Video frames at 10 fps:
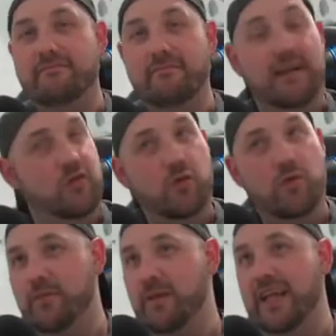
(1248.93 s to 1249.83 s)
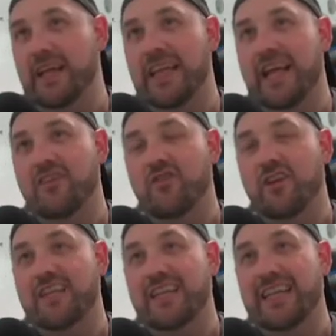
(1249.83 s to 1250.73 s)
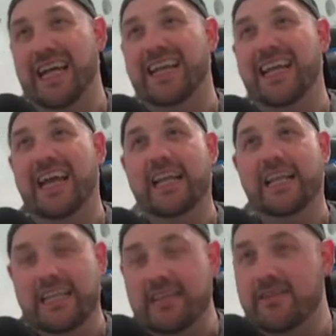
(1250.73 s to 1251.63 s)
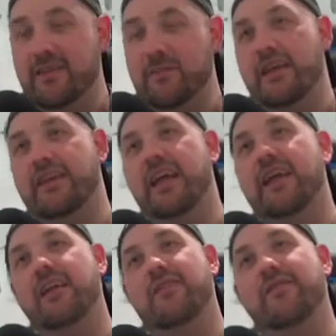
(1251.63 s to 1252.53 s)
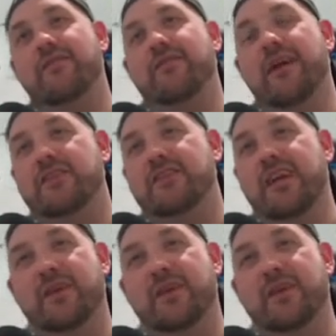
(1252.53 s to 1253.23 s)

I do always play a land destruction land, at least in my deck, if I wish I